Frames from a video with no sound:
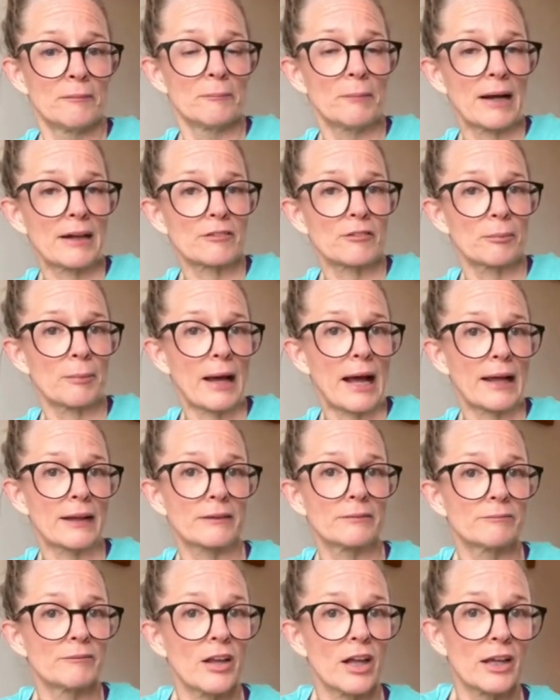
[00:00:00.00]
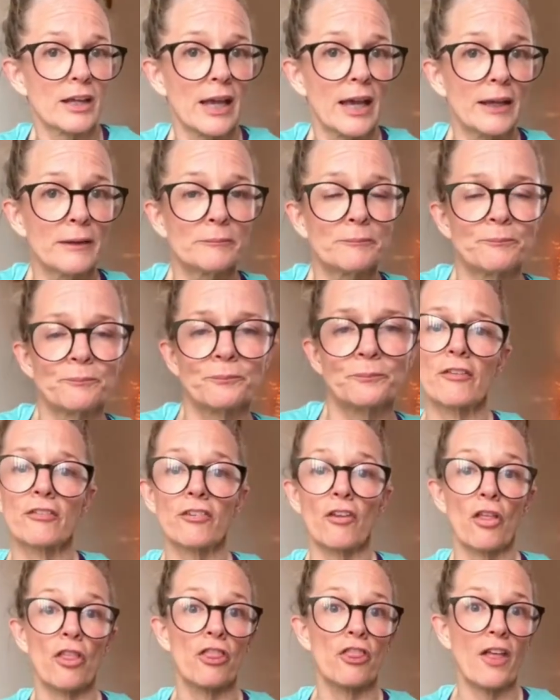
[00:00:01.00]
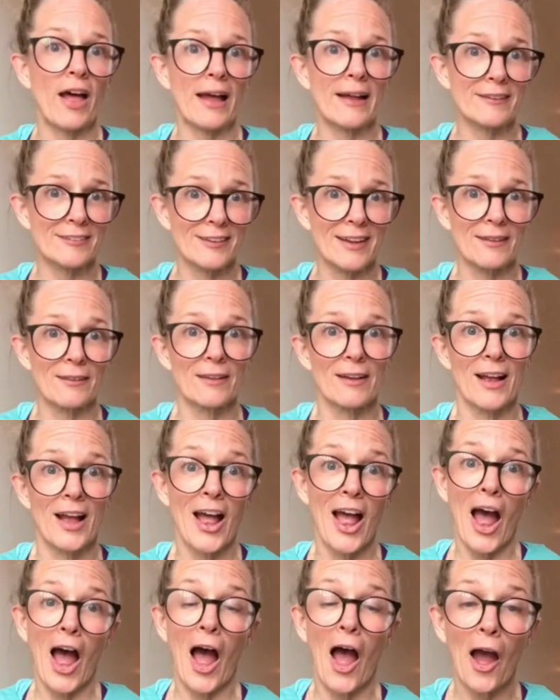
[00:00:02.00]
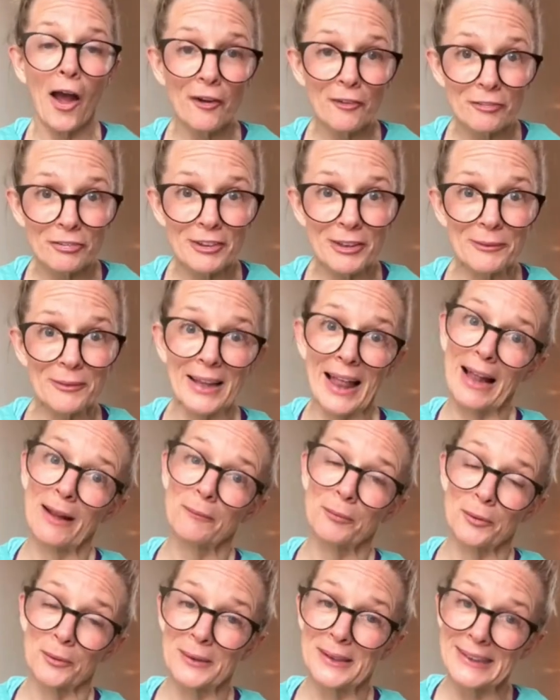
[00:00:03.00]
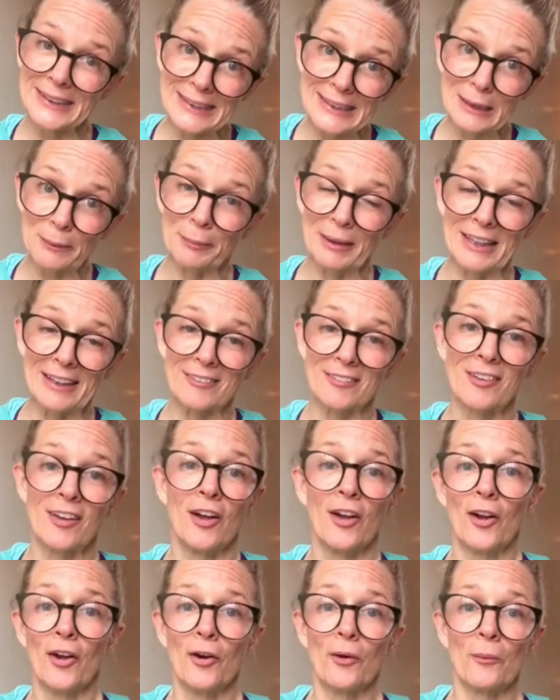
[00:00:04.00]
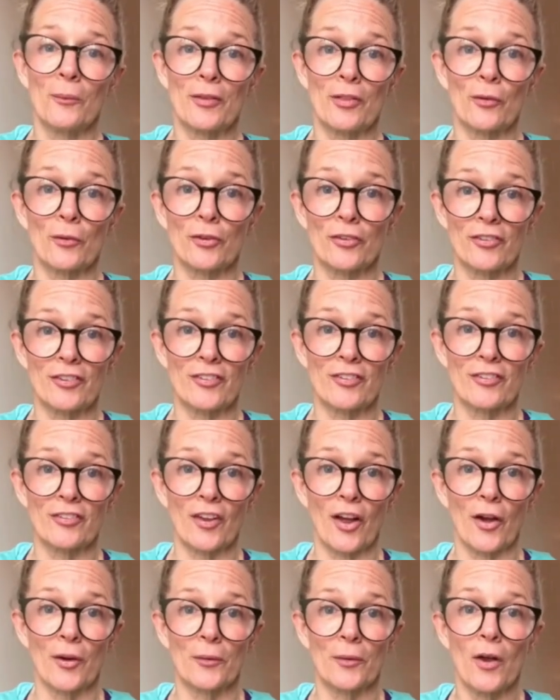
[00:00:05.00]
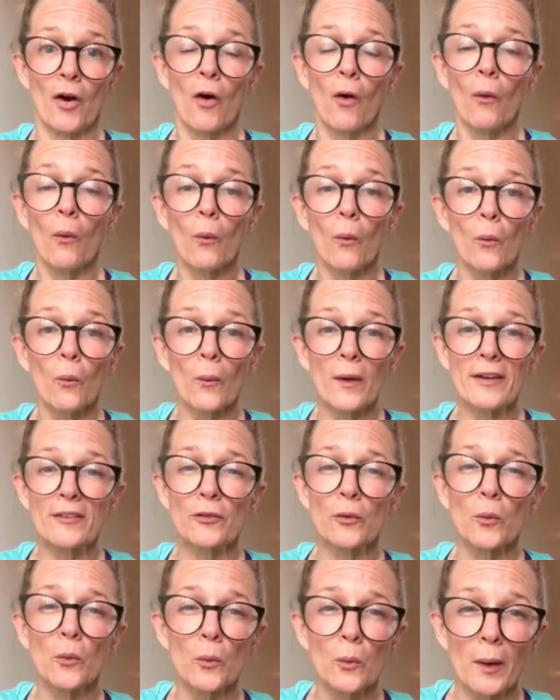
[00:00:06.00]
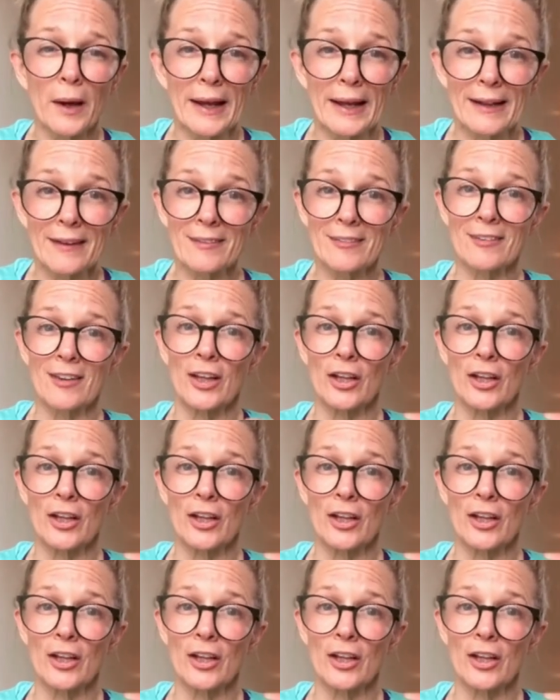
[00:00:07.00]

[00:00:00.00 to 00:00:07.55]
back to back, okay? So that hopefully will help you a little bit with your sissone. Always, always